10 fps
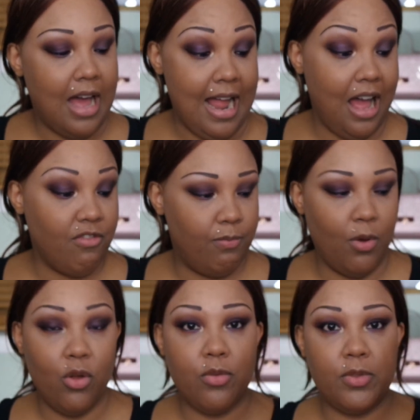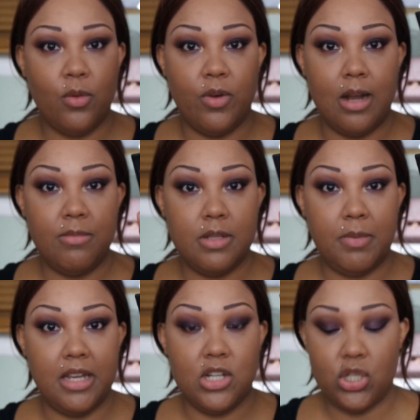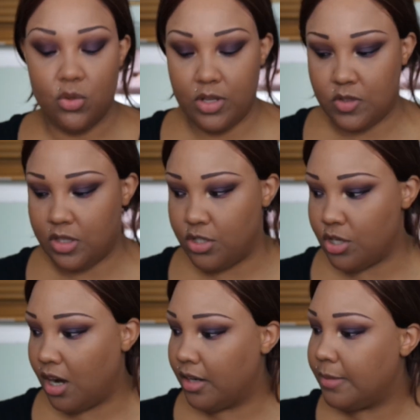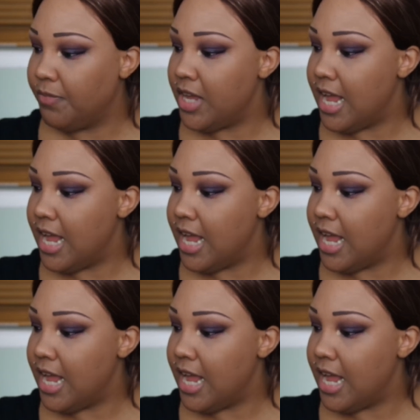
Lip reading: I have both, but the one I'm dipping into is the dark.